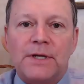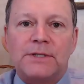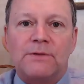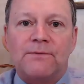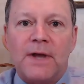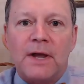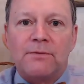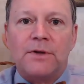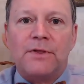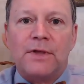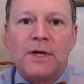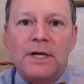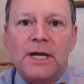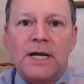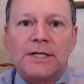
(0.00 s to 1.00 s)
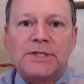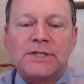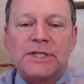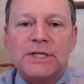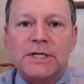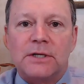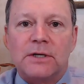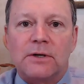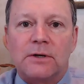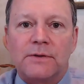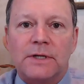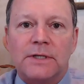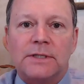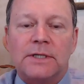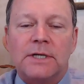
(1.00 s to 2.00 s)
of everything as theater
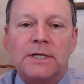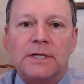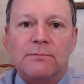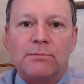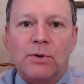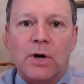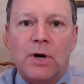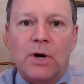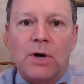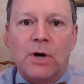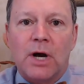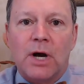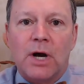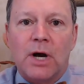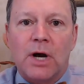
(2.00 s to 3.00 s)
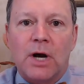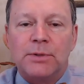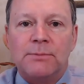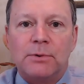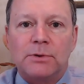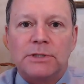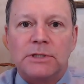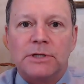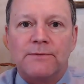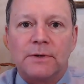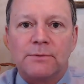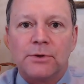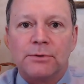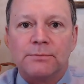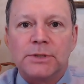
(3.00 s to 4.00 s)
that he can broadcast into people's living
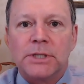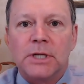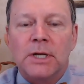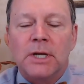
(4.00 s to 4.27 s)
rooms.